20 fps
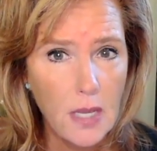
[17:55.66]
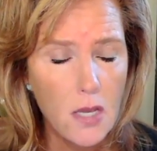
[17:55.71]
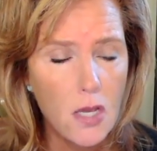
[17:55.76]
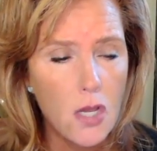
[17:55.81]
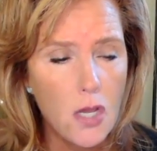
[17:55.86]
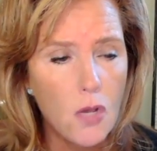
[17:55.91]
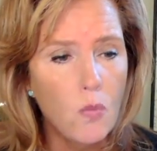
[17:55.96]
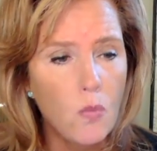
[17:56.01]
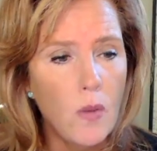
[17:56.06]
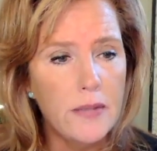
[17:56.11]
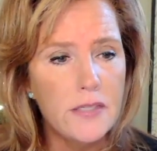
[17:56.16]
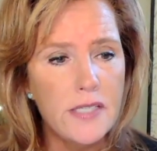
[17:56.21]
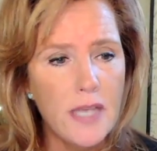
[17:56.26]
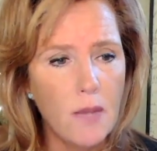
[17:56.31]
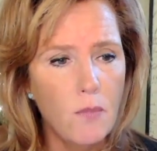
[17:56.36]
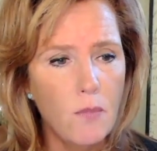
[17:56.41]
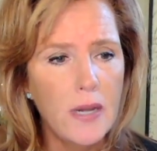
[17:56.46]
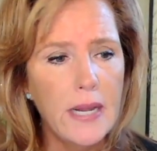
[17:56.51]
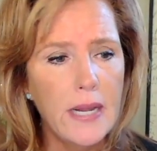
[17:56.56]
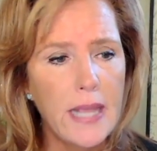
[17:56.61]
When
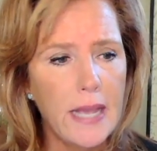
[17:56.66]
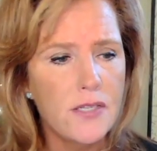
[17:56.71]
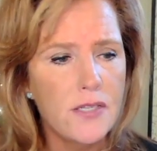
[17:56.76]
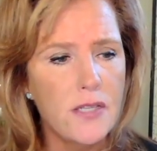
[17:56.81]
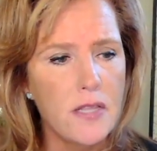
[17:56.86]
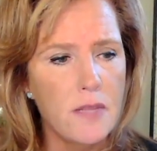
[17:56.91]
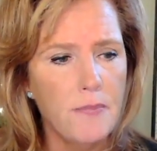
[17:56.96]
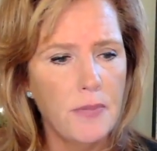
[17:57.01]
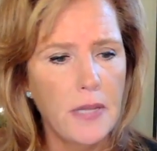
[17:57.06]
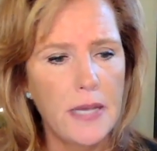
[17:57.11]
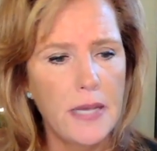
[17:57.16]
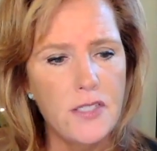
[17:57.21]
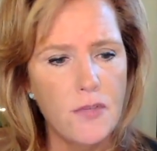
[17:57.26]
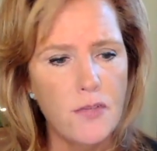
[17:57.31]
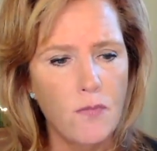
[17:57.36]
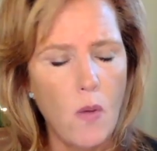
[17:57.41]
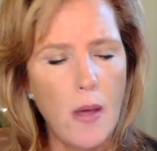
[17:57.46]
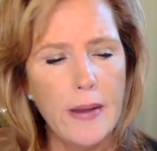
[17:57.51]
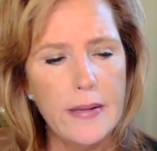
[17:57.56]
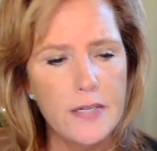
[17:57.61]
someone gets to the place of
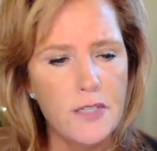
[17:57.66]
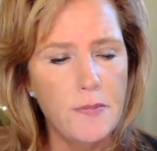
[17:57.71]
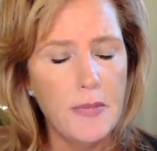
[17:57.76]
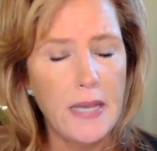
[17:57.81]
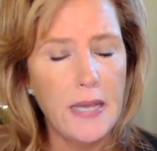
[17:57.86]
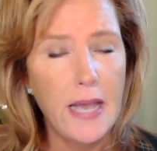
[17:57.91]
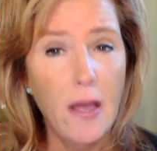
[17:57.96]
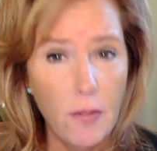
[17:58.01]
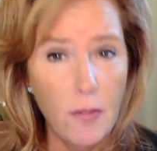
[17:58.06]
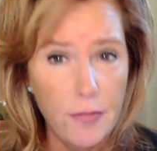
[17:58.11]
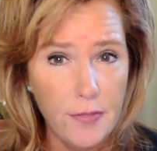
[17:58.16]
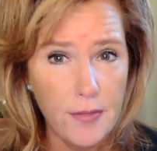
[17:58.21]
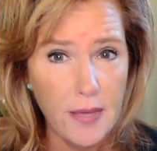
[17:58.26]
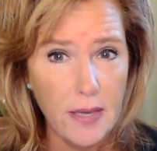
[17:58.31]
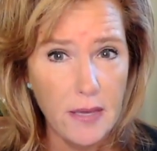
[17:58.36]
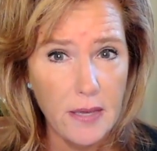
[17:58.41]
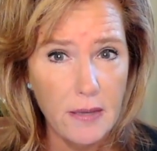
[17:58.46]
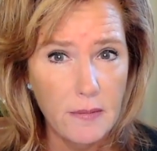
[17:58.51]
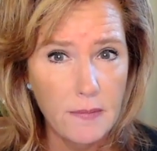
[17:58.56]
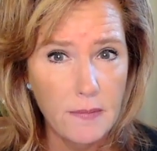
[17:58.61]
wanting to be healthy,